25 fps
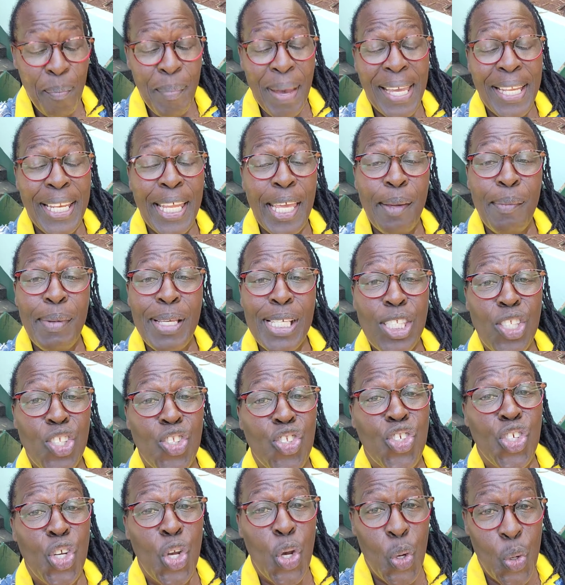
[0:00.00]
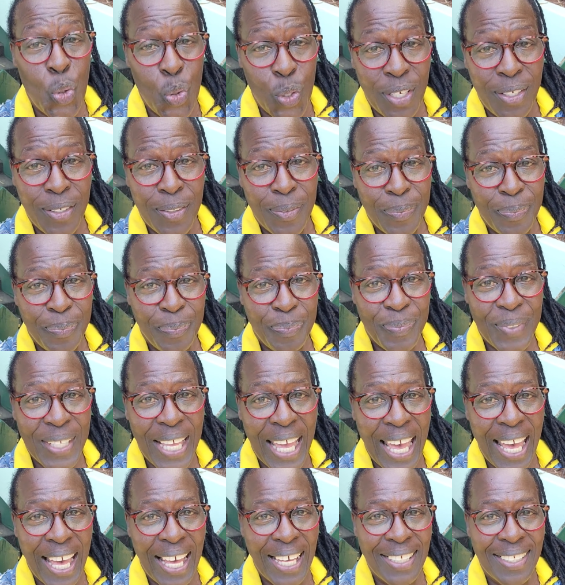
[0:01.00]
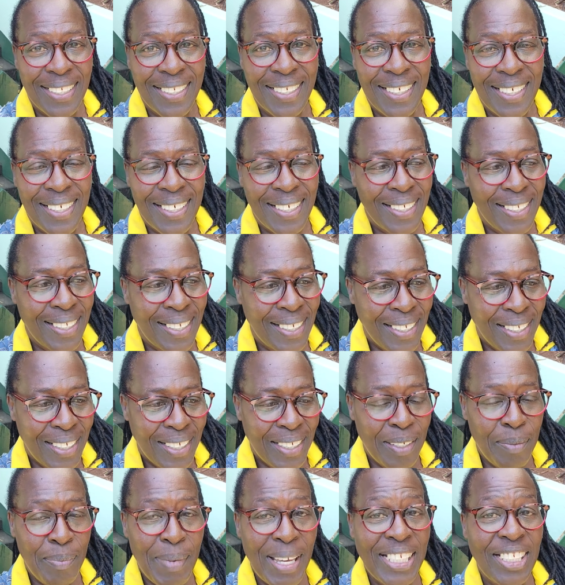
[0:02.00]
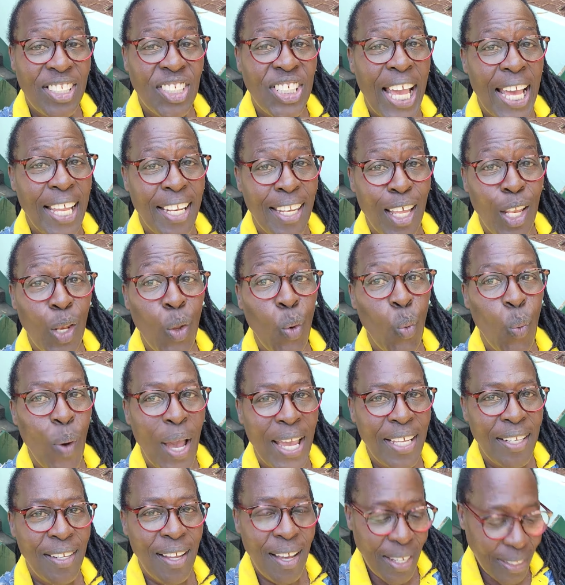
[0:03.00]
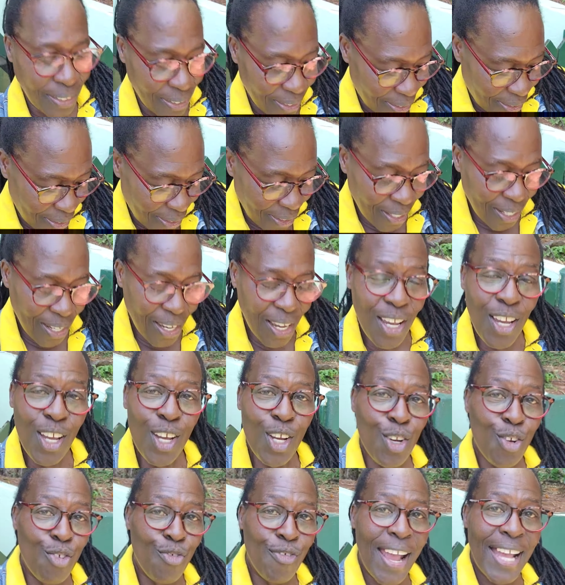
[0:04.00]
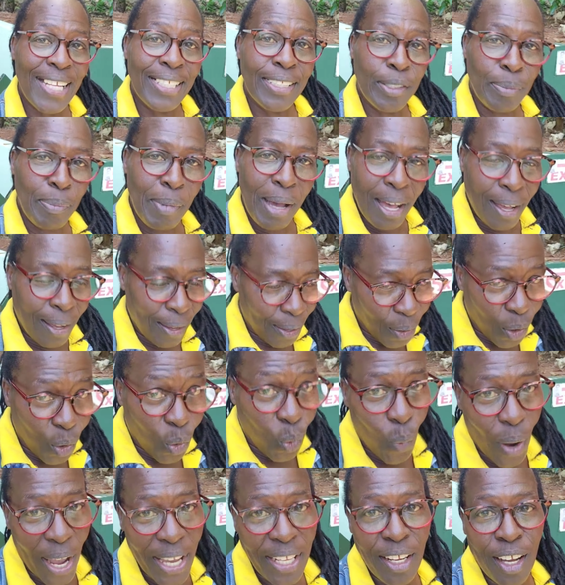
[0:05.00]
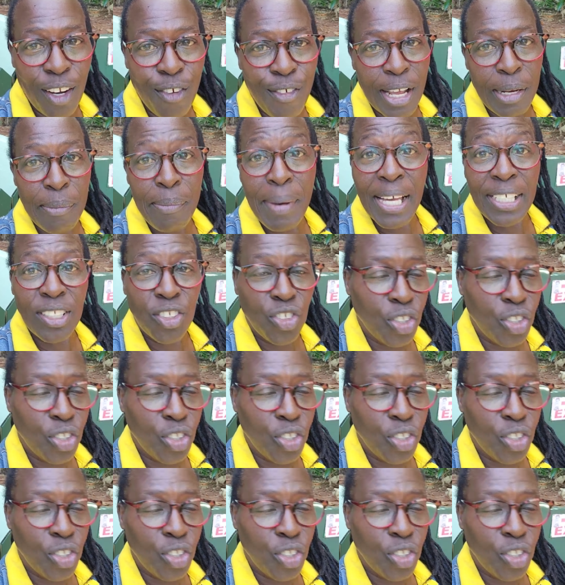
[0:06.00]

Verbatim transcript: My name is Joan and my channel Why Not Grandma, Why Not Grandma